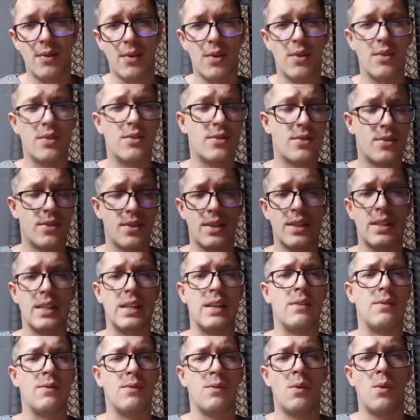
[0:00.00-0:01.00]
Hertz,
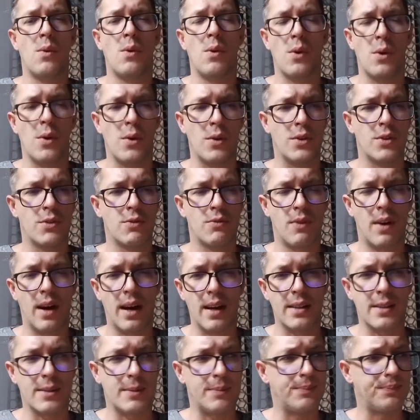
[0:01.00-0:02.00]
34 Hertz,
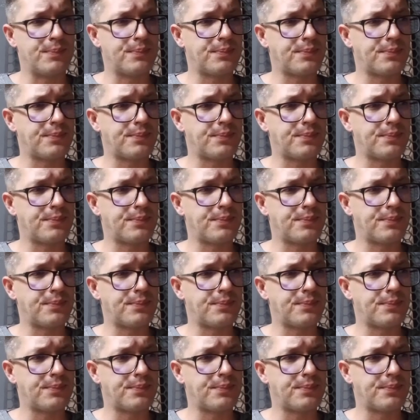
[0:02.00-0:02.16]
right?